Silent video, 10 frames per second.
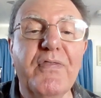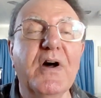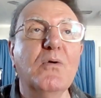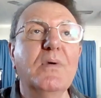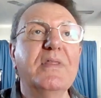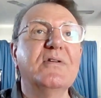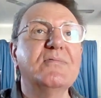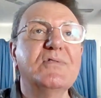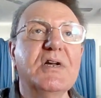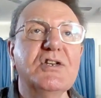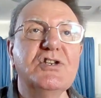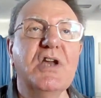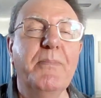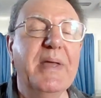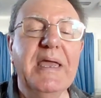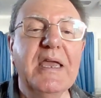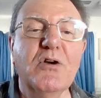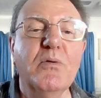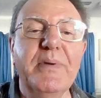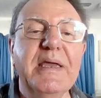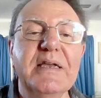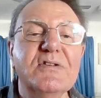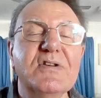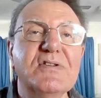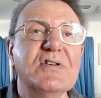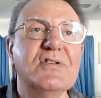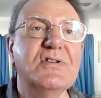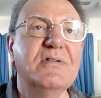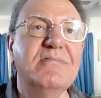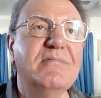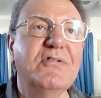though, whether such a being or beings exist and